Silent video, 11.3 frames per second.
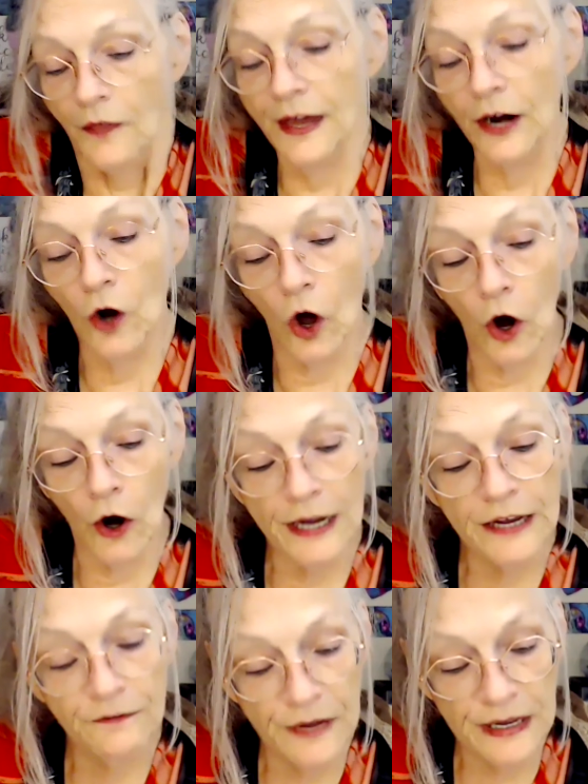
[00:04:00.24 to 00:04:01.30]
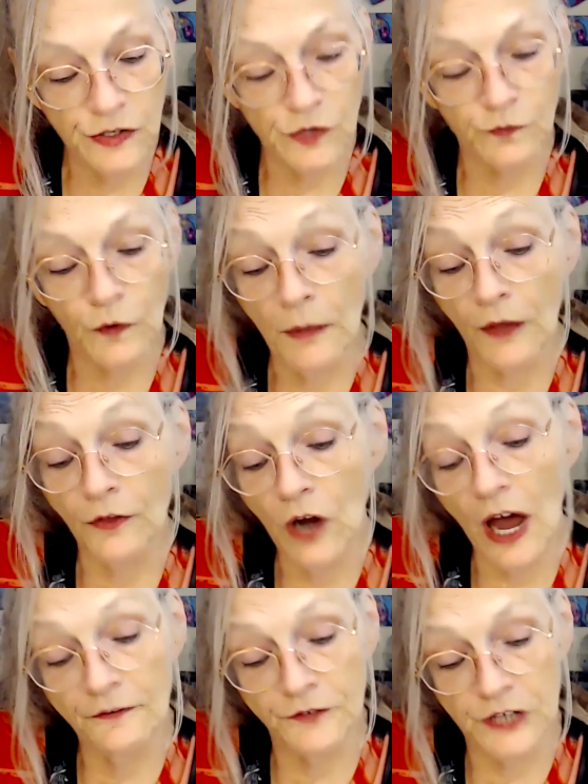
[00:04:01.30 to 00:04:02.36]
there are events from other
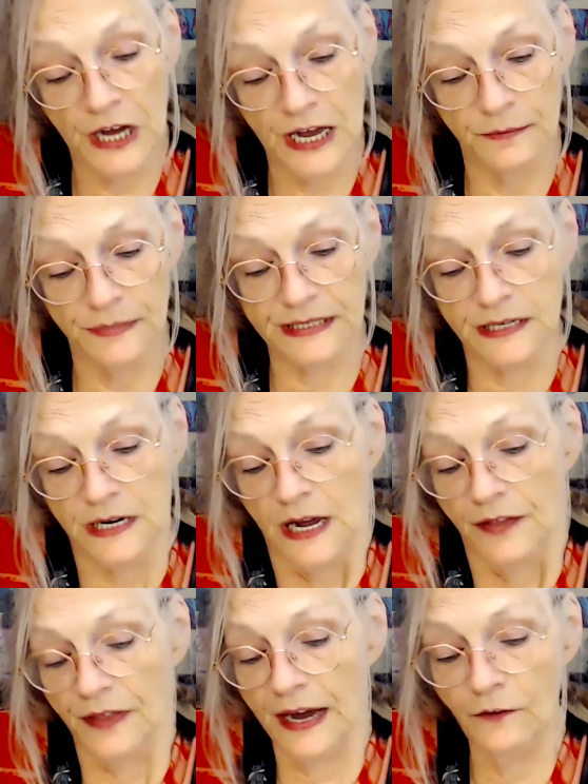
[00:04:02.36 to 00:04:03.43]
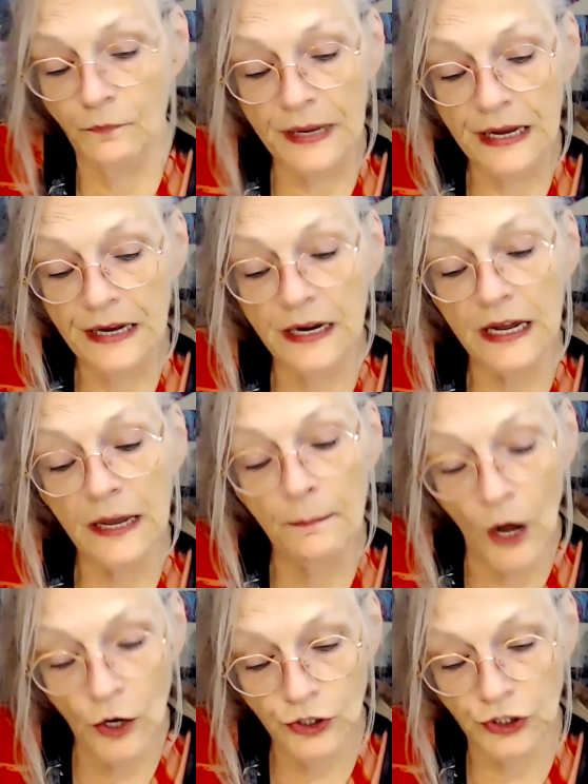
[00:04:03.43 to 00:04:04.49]
lifetimes that have been
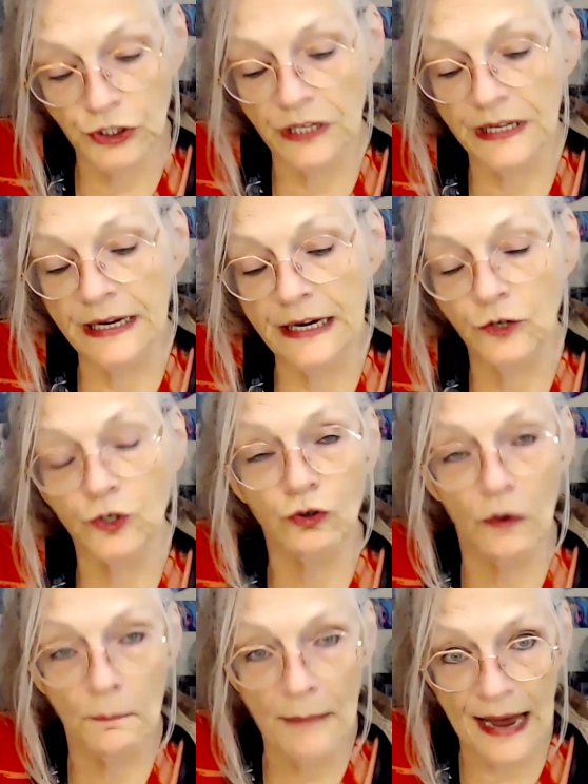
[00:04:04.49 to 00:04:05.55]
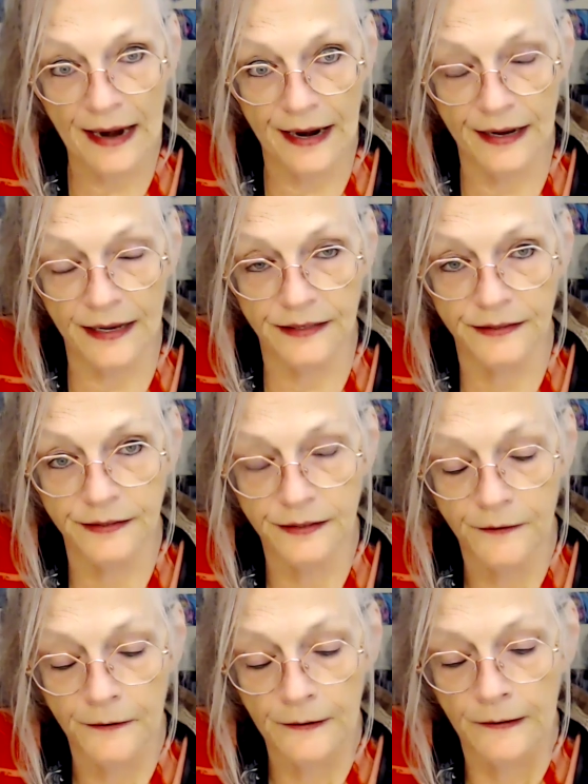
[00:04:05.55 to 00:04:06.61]
emotionally traumatic.
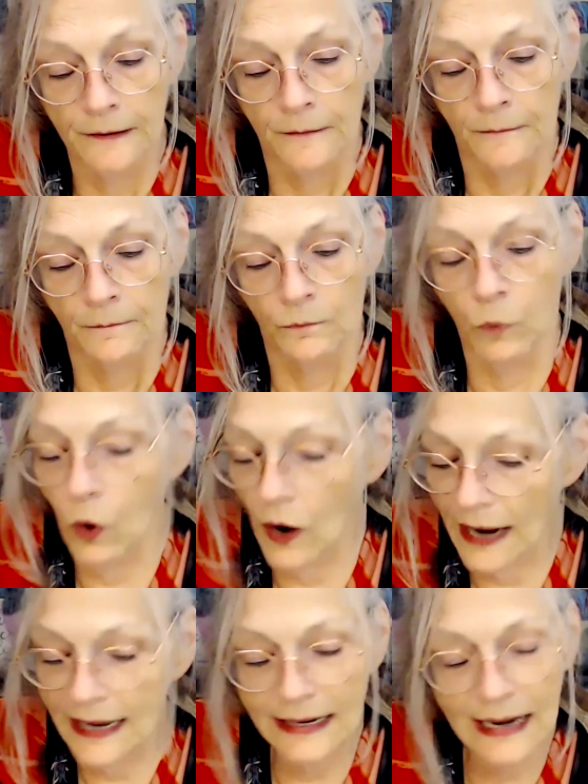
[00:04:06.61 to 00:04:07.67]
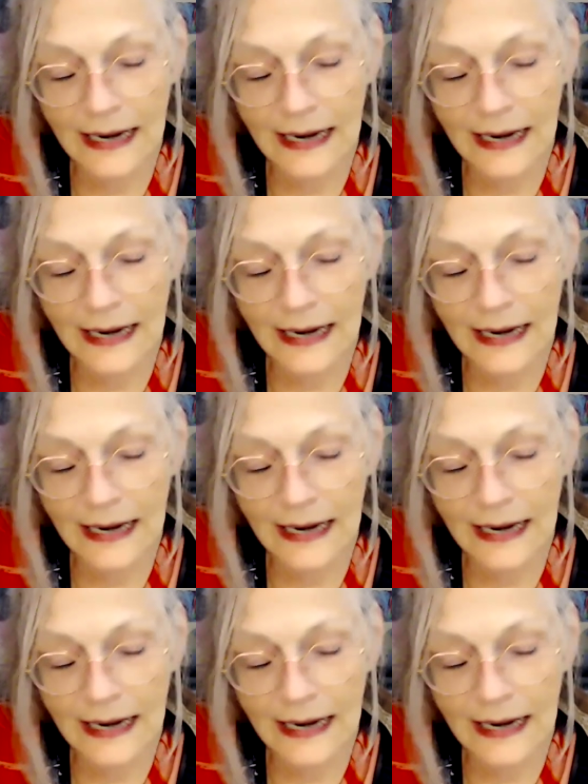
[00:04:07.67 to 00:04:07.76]
Boy,